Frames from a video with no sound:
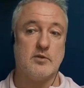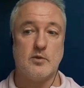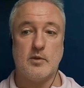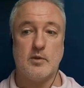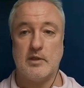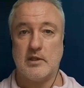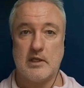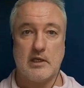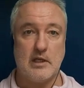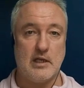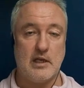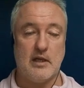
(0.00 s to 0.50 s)

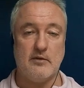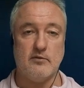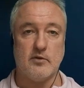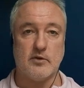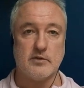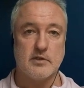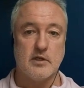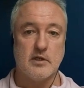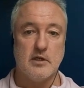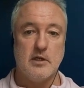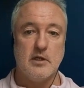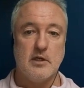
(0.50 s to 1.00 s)
between the key
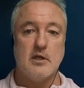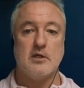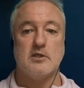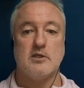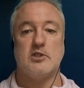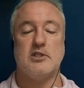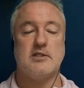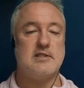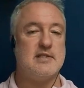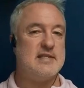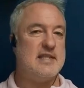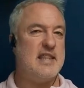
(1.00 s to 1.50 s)
levels.
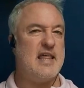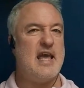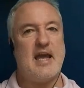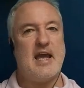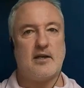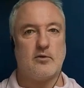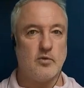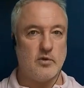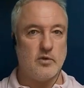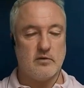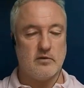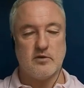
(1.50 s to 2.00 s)
Just
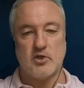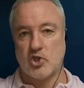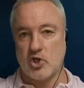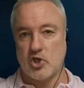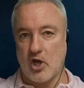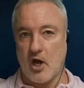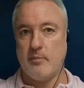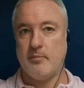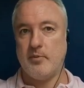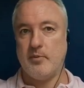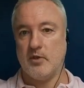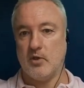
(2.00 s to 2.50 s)
that would
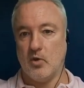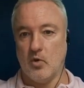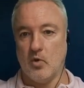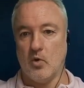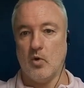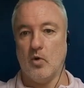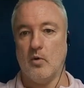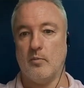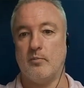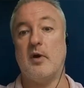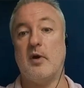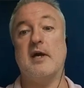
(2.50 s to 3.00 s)
sharpen
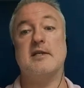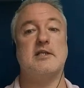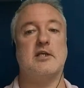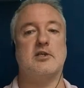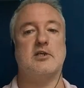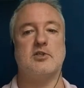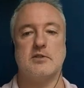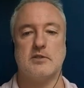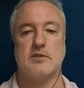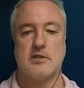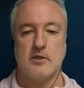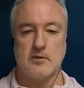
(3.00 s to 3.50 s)
your price
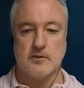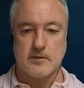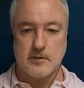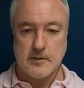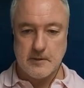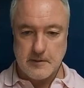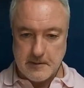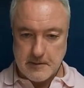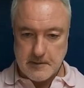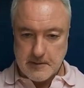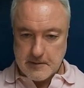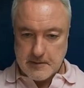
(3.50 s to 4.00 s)
action
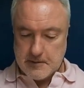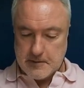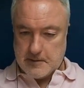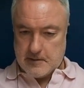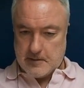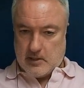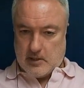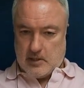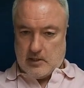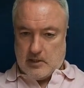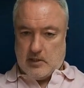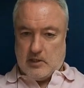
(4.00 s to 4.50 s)
skills.
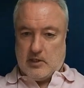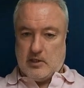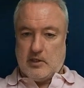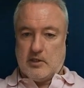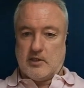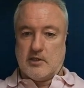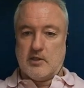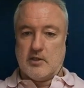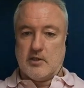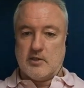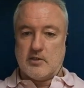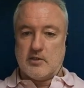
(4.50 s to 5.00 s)

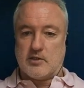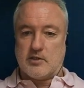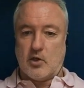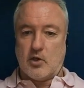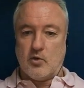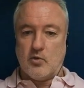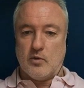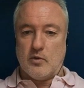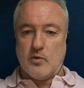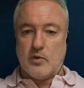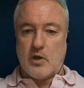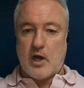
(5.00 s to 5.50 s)

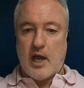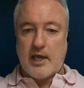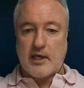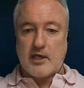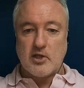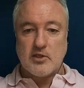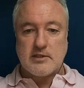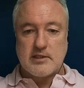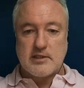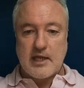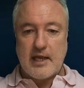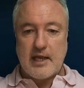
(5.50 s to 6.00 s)
So I
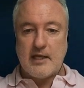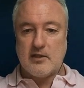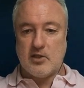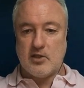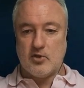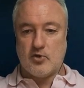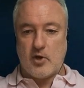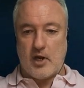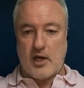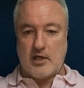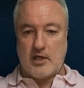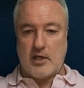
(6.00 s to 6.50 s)
could take
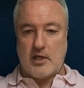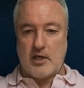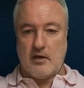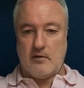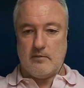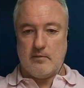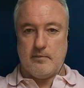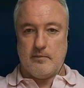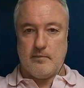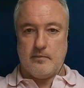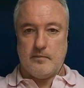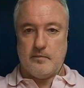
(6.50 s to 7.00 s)
the trade
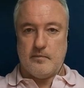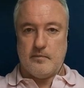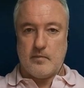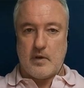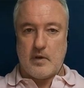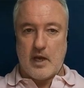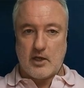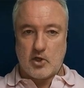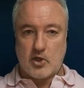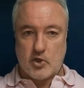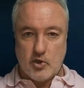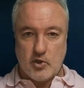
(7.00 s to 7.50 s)
here.
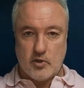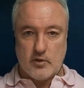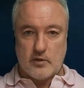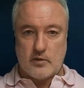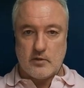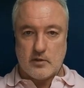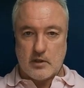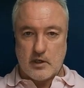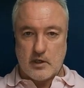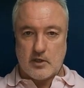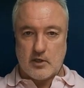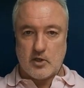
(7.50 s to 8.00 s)
I
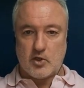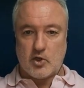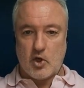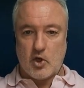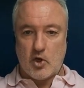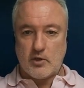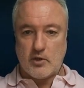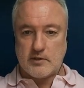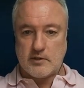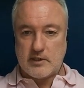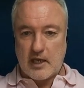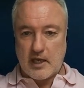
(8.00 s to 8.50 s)
could
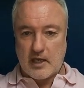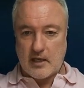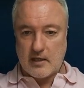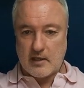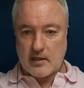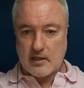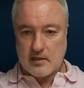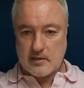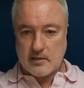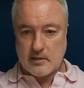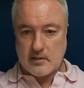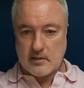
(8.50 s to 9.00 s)
go and
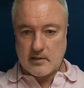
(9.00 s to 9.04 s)
say,